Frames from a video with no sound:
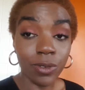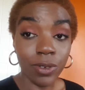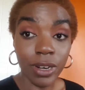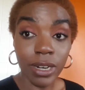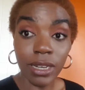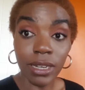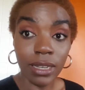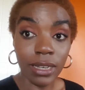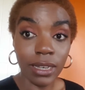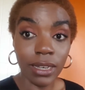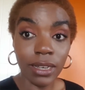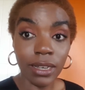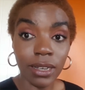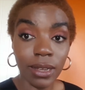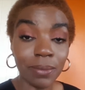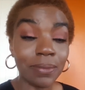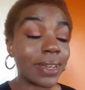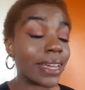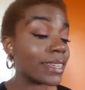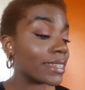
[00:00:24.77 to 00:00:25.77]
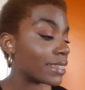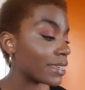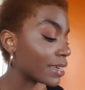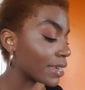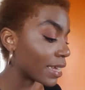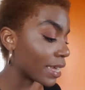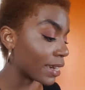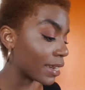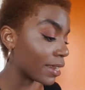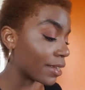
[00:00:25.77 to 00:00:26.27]
really
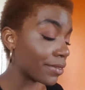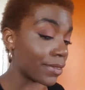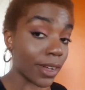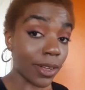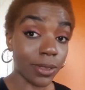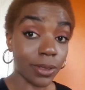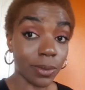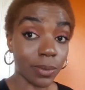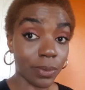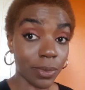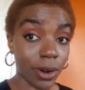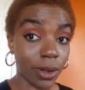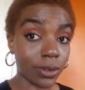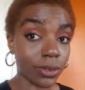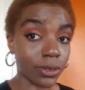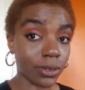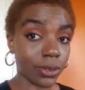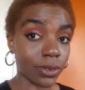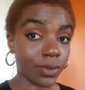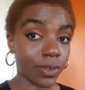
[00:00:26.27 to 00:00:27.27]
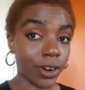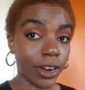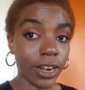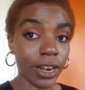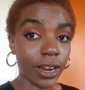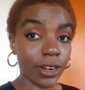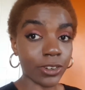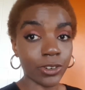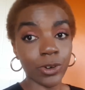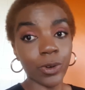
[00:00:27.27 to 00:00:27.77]
amazing, and I love how the brows look very
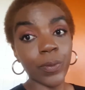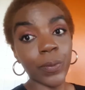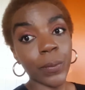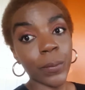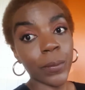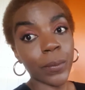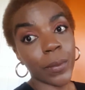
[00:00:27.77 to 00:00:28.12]
natural.